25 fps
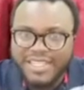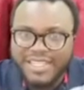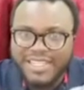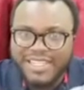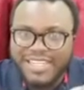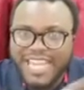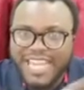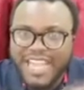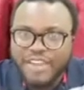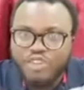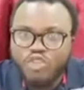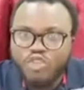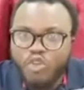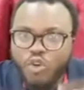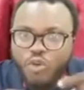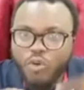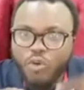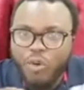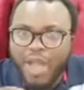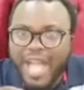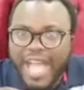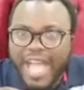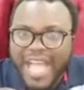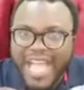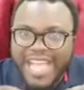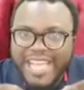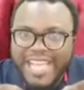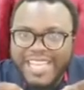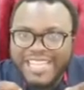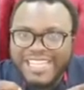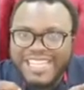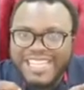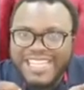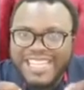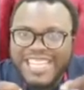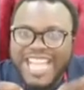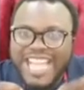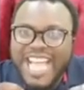Nedowa
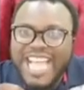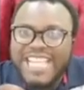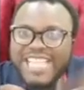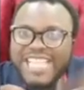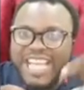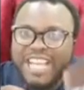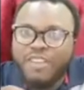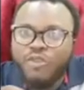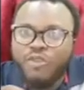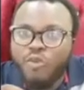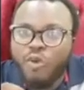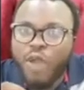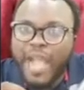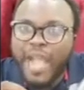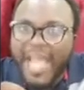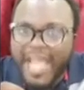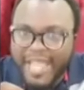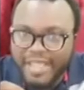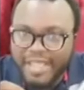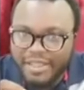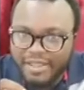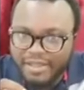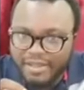Yayegwa,